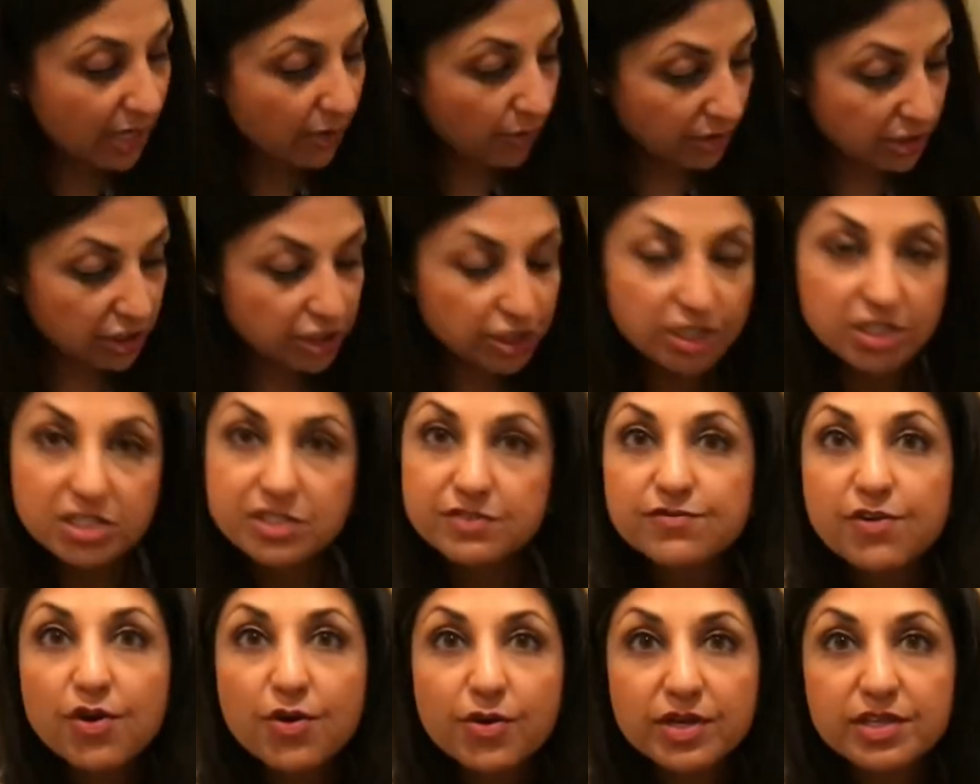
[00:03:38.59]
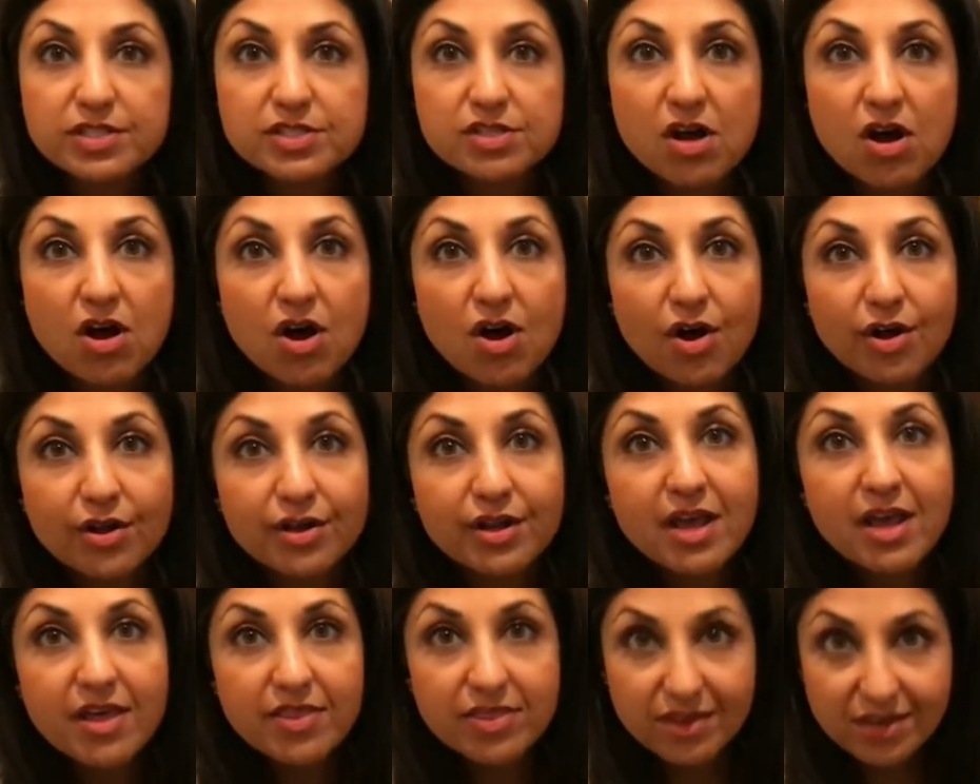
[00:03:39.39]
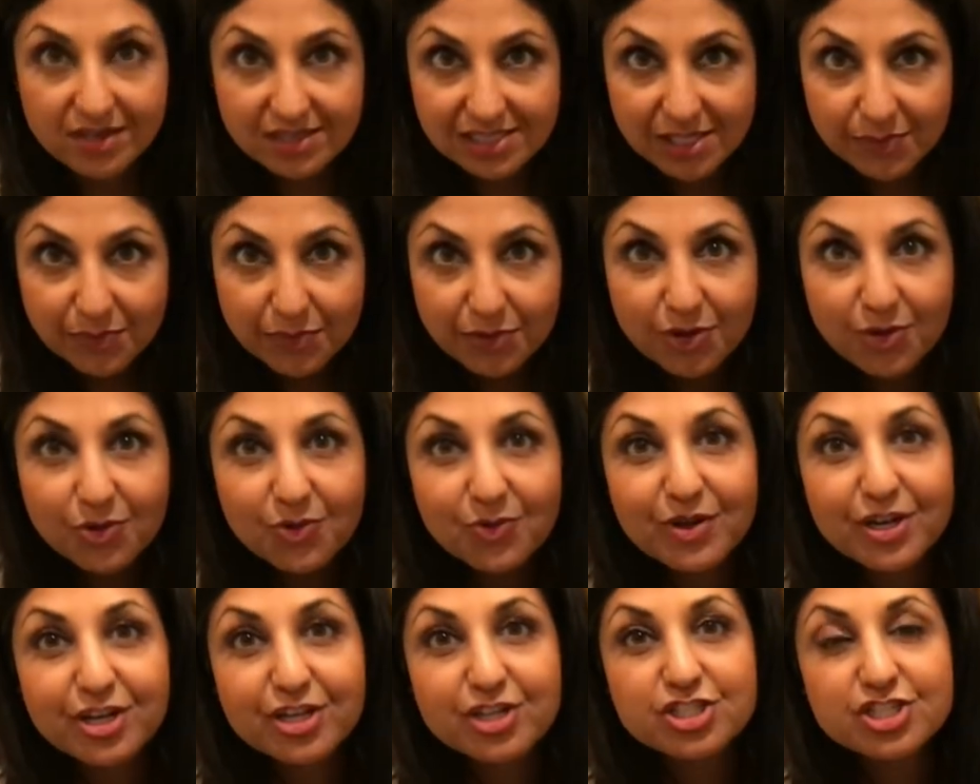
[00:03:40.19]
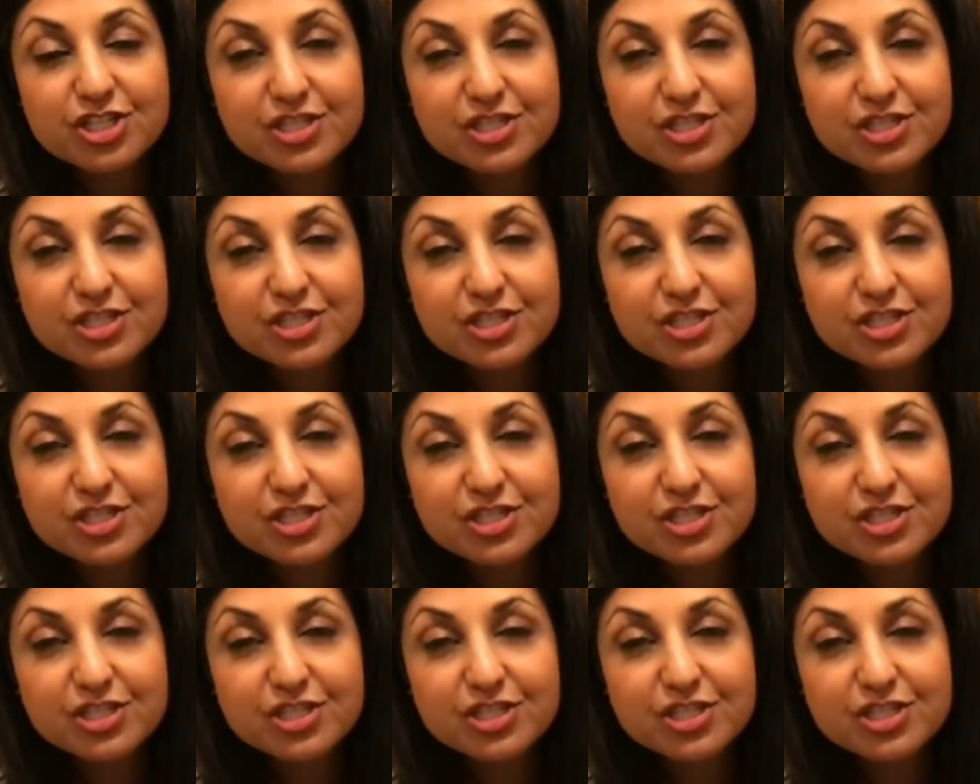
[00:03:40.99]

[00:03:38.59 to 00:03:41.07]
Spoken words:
We just focus on the occipital ridge,